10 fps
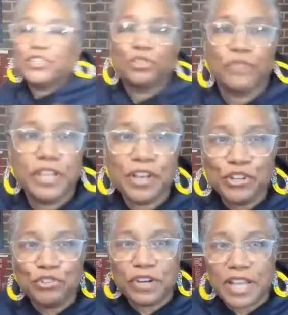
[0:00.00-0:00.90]
is
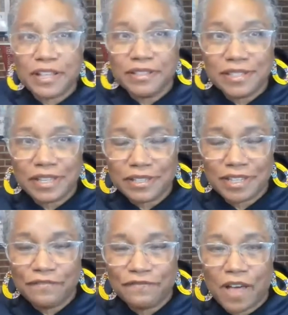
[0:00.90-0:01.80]

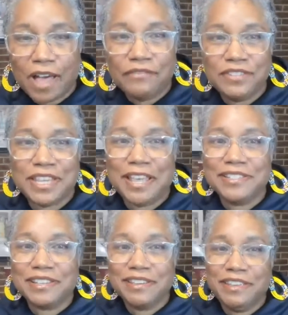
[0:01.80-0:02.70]
365
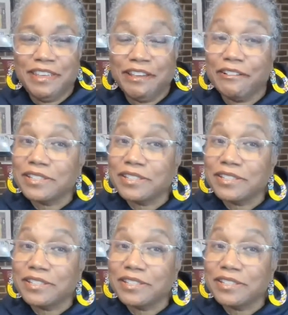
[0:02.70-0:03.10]
days a year.